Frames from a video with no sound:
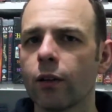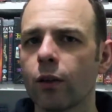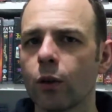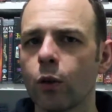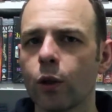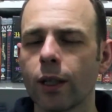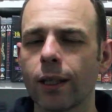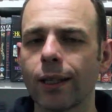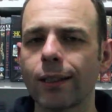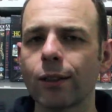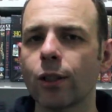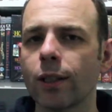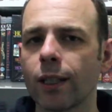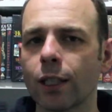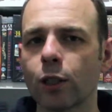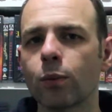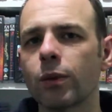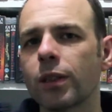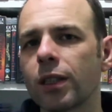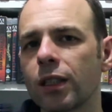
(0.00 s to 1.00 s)
Looking into it,
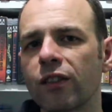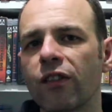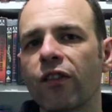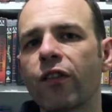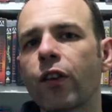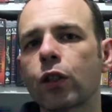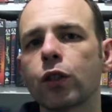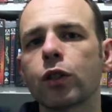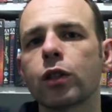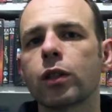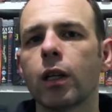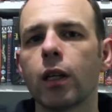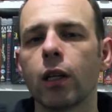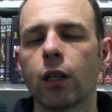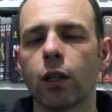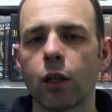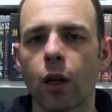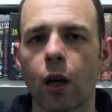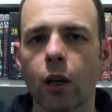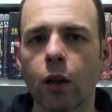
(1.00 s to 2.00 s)
this was his first
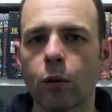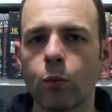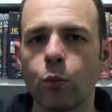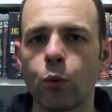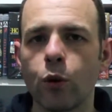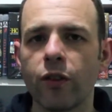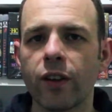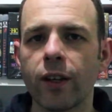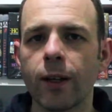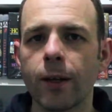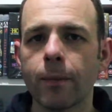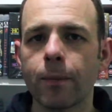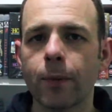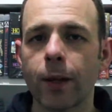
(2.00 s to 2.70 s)
colour movie,